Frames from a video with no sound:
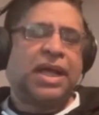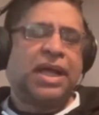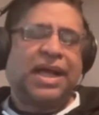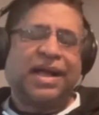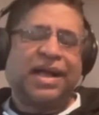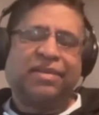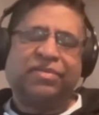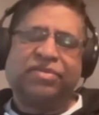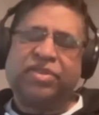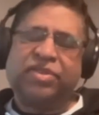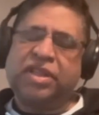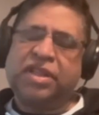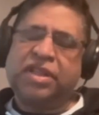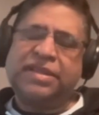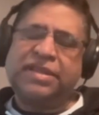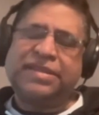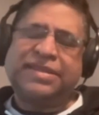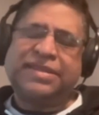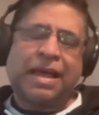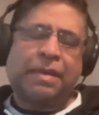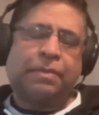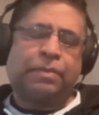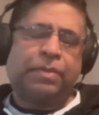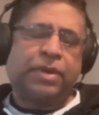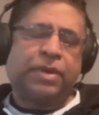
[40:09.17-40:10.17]
I've seen this
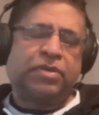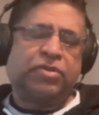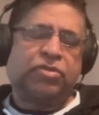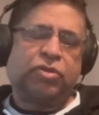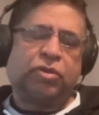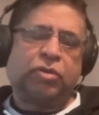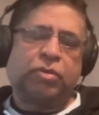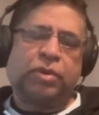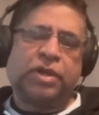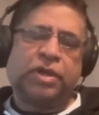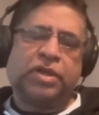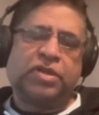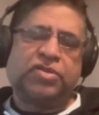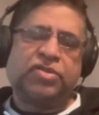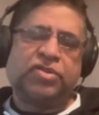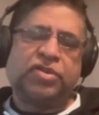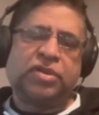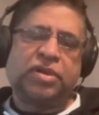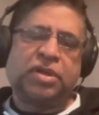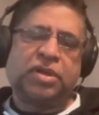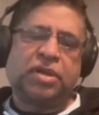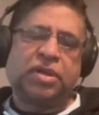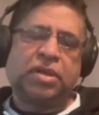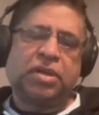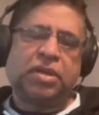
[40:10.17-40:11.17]
happen so much
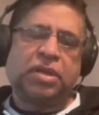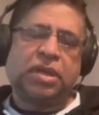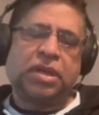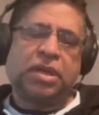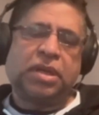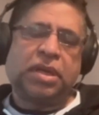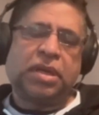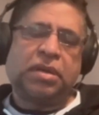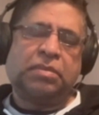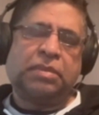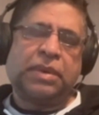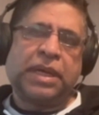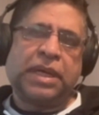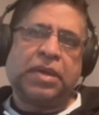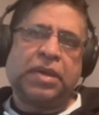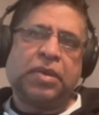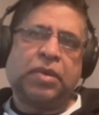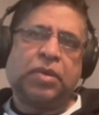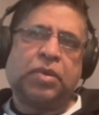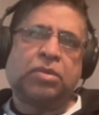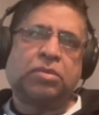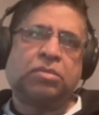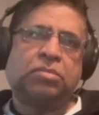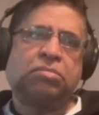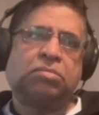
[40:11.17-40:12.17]
in my
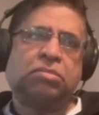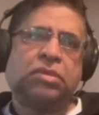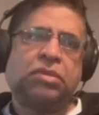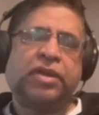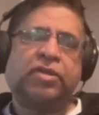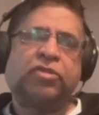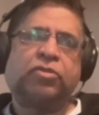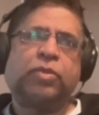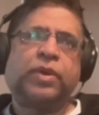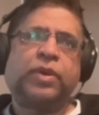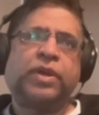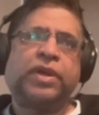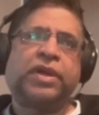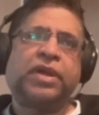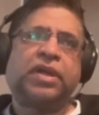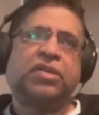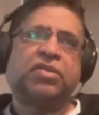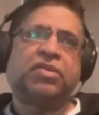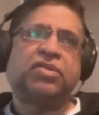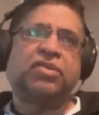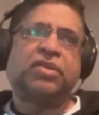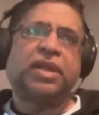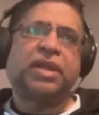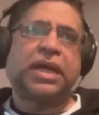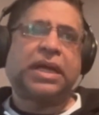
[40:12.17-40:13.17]
own
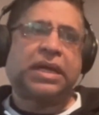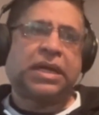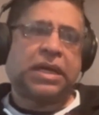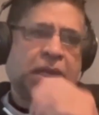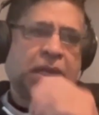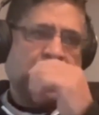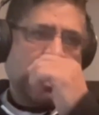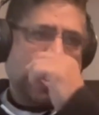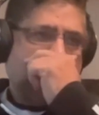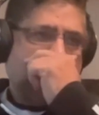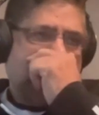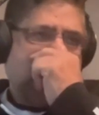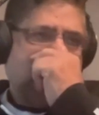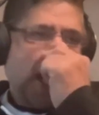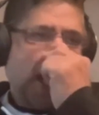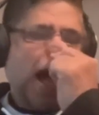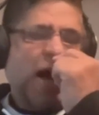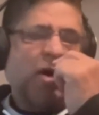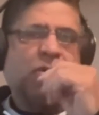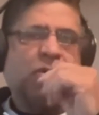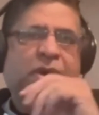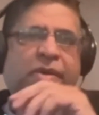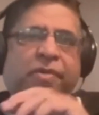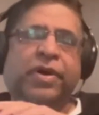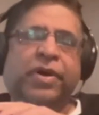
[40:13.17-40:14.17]
experience that
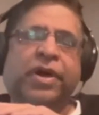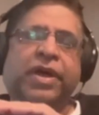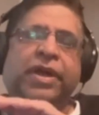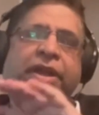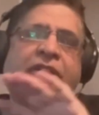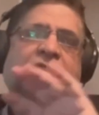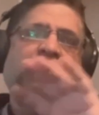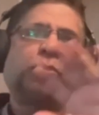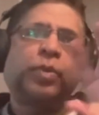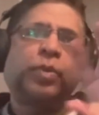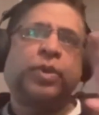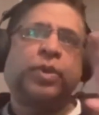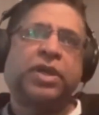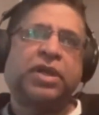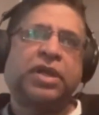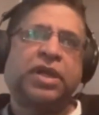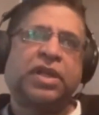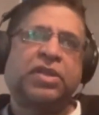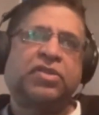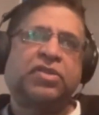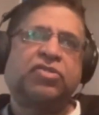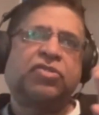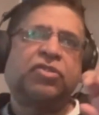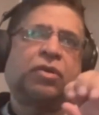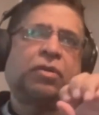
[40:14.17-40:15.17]
however
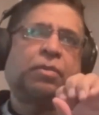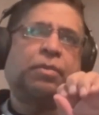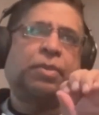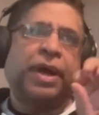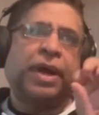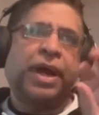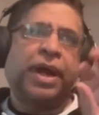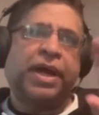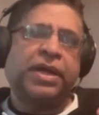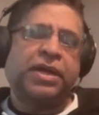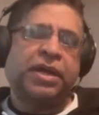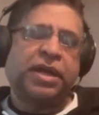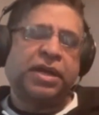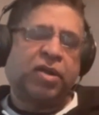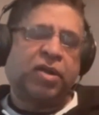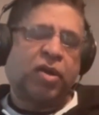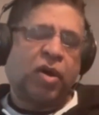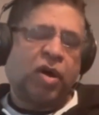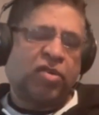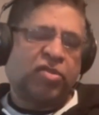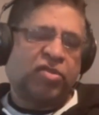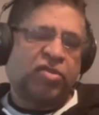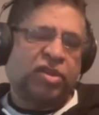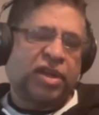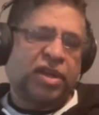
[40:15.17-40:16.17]
experienced or bright a
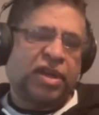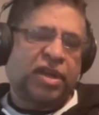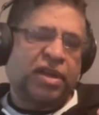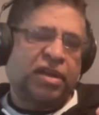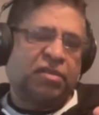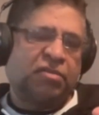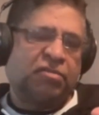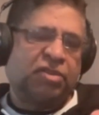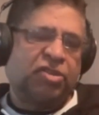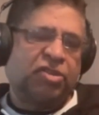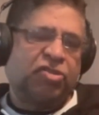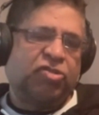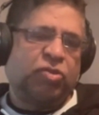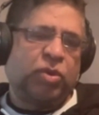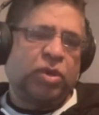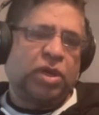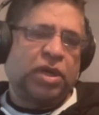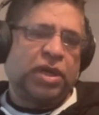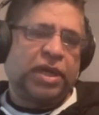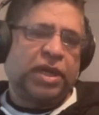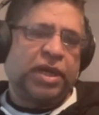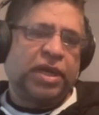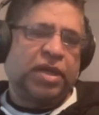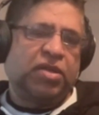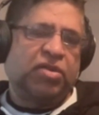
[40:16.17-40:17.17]
toxic individual
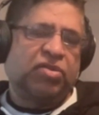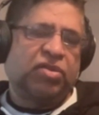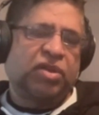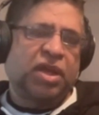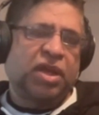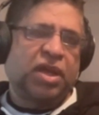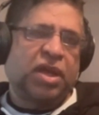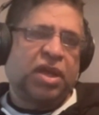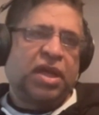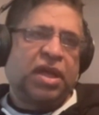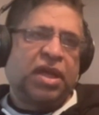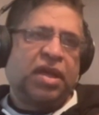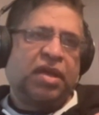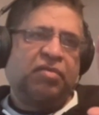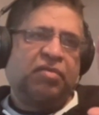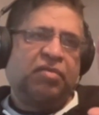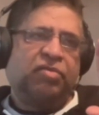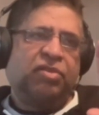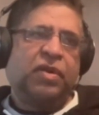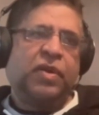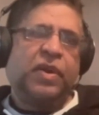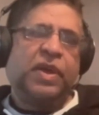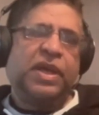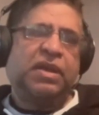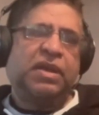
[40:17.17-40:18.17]
is, if
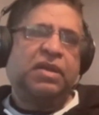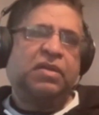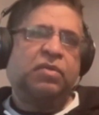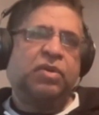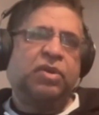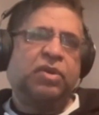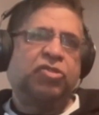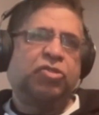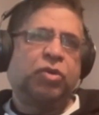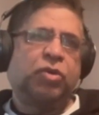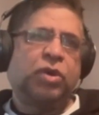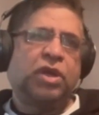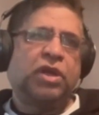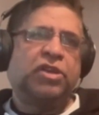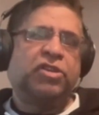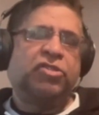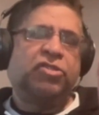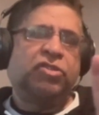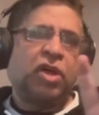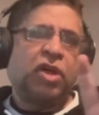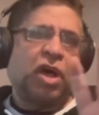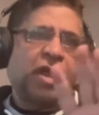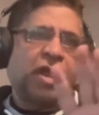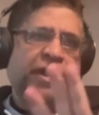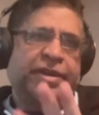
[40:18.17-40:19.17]
the individual is
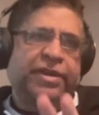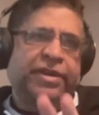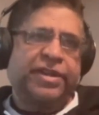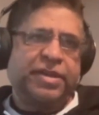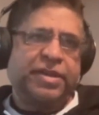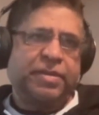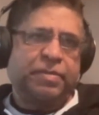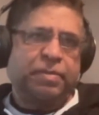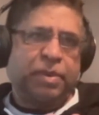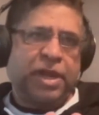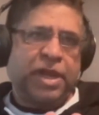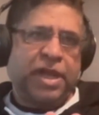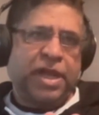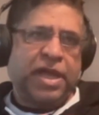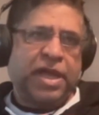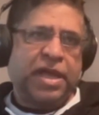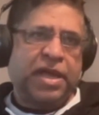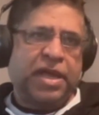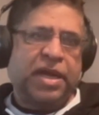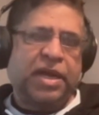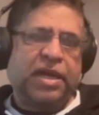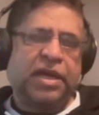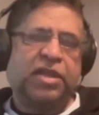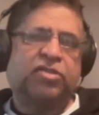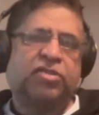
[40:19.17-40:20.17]
not a team player
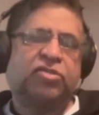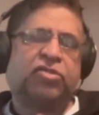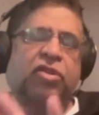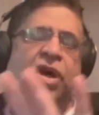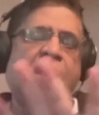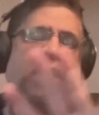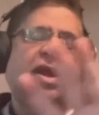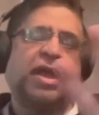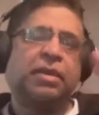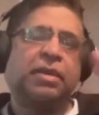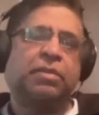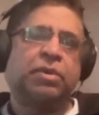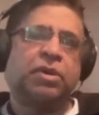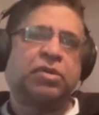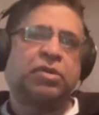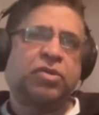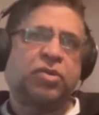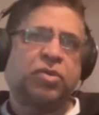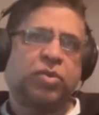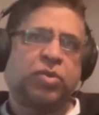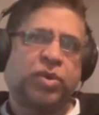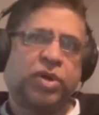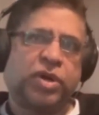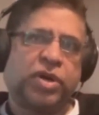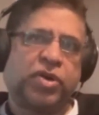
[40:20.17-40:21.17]
and is not able to
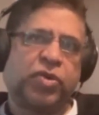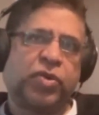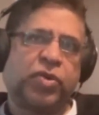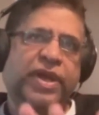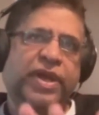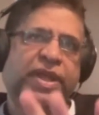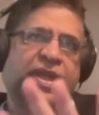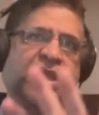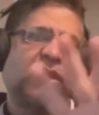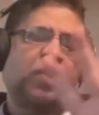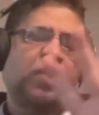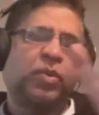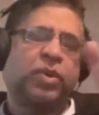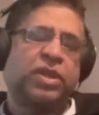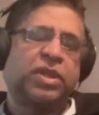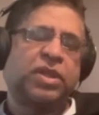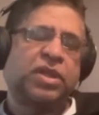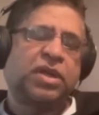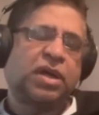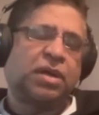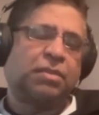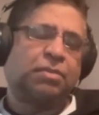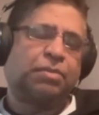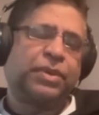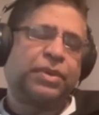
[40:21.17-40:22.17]
work together with the
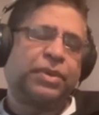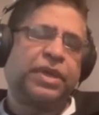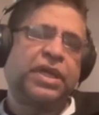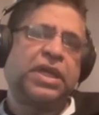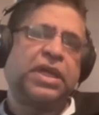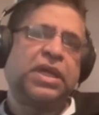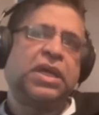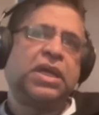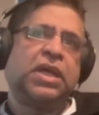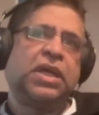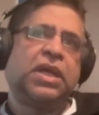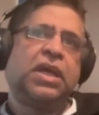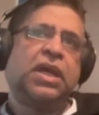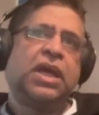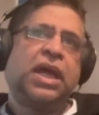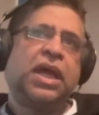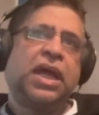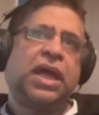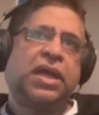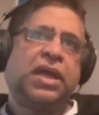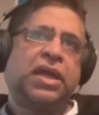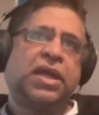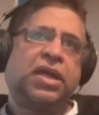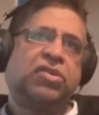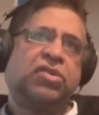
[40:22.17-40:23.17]
company
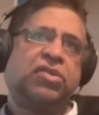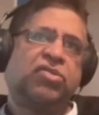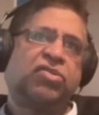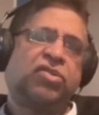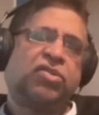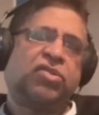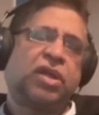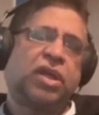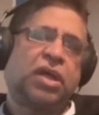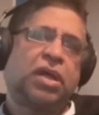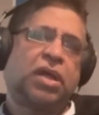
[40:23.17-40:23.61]
and its